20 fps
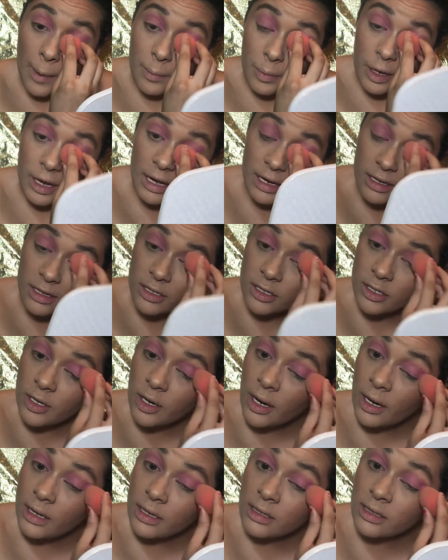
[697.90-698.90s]
kind of
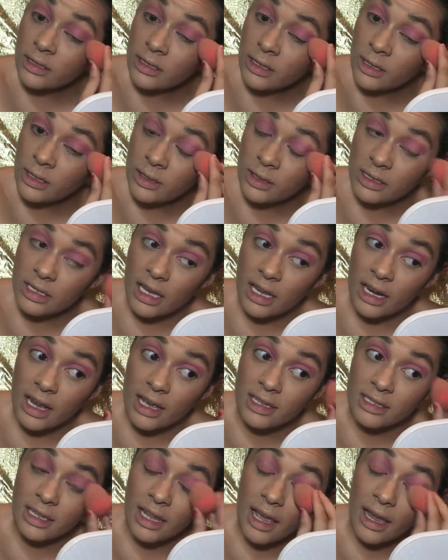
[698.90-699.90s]
trying to use it
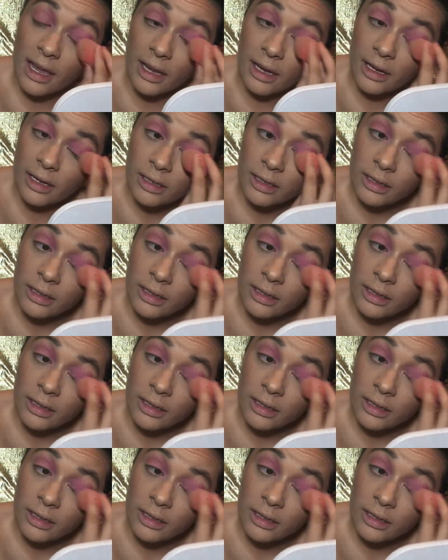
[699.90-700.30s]
as like